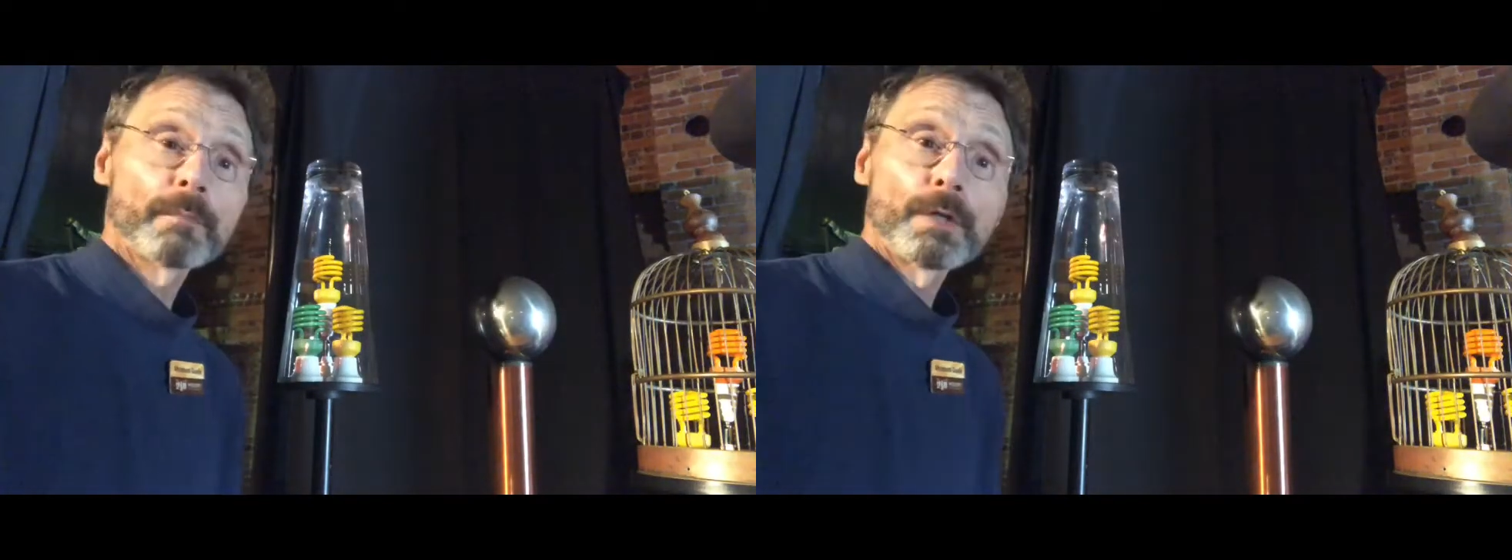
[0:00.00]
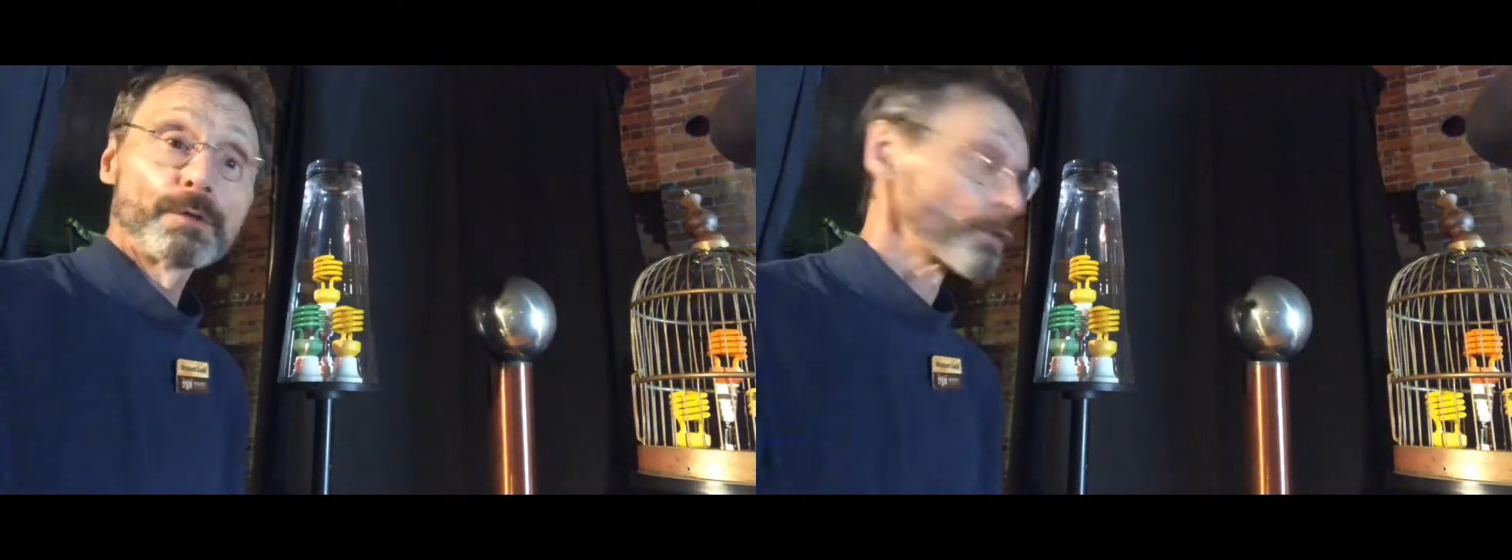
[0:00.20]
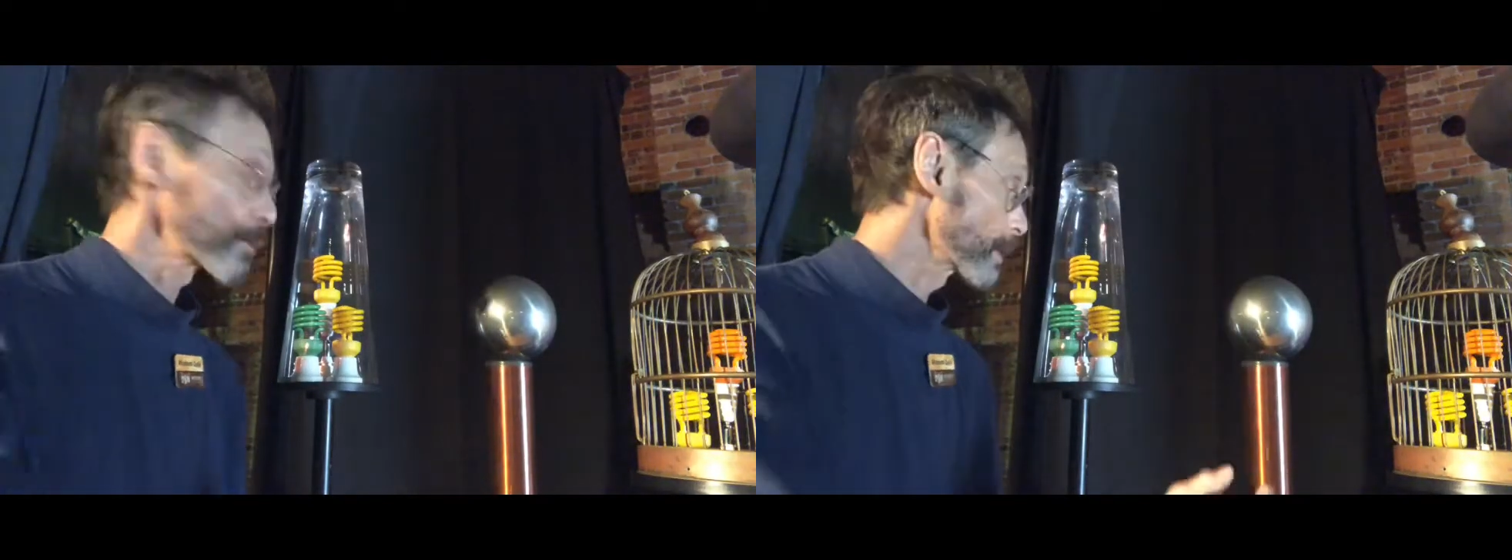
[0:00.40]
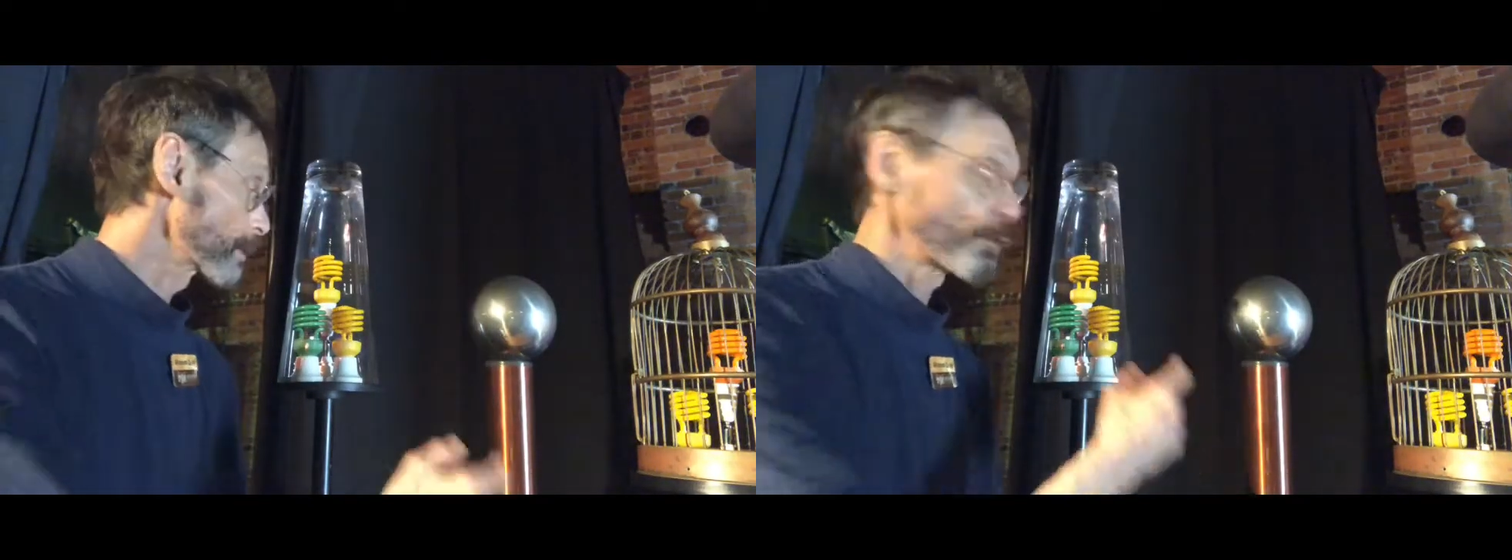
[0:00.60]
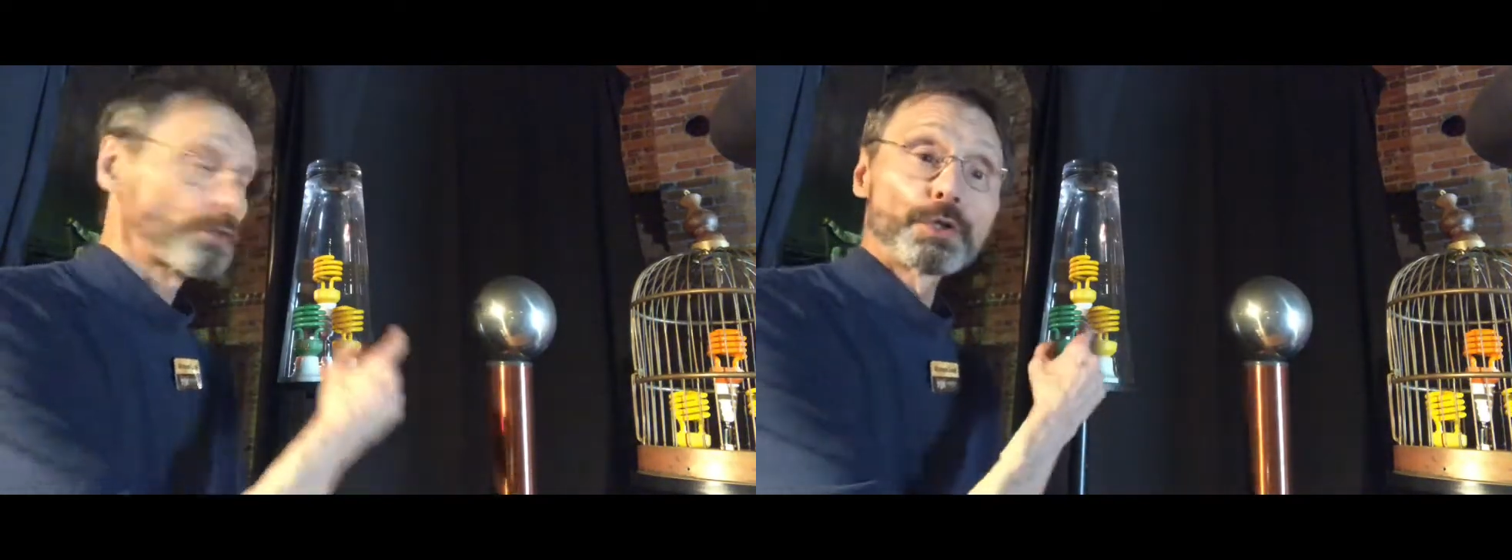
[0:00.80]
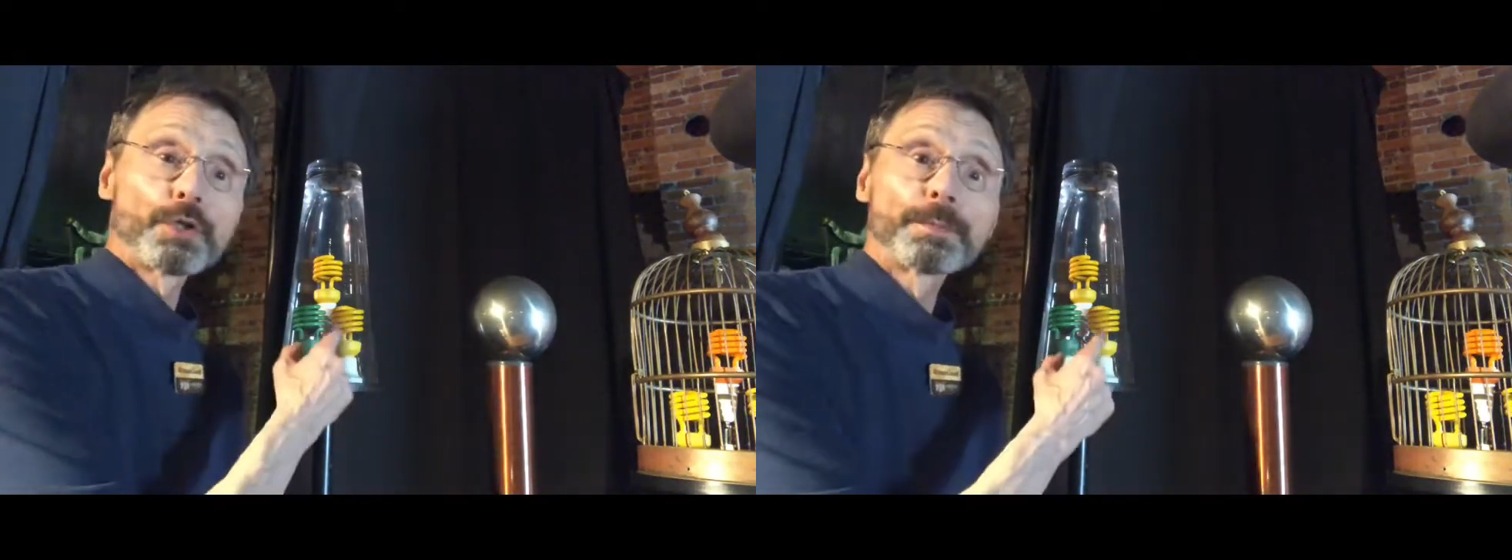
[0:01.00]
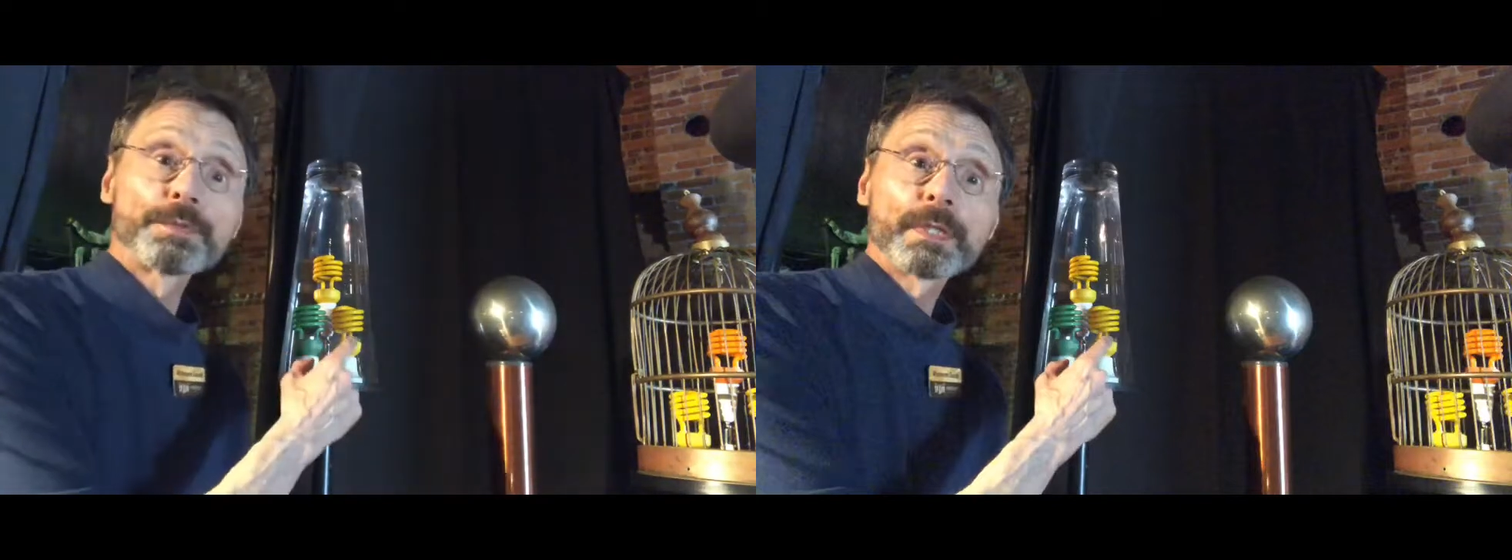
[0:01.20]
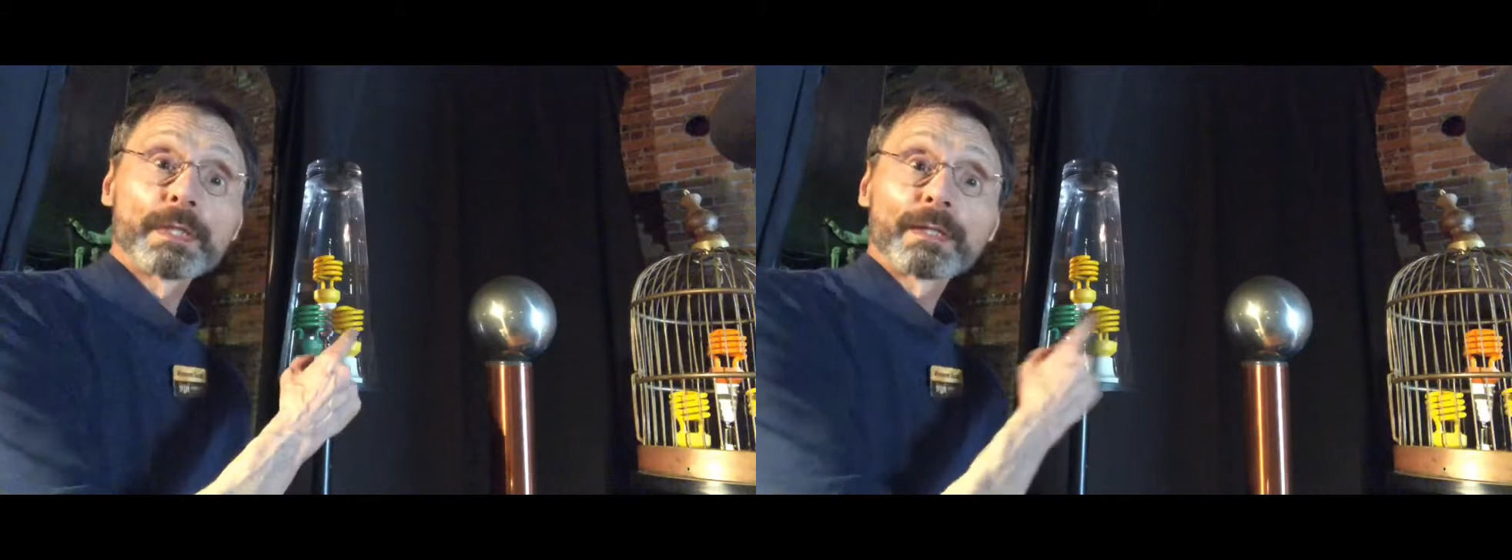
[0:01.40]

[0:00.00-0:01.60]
Notice that the tubes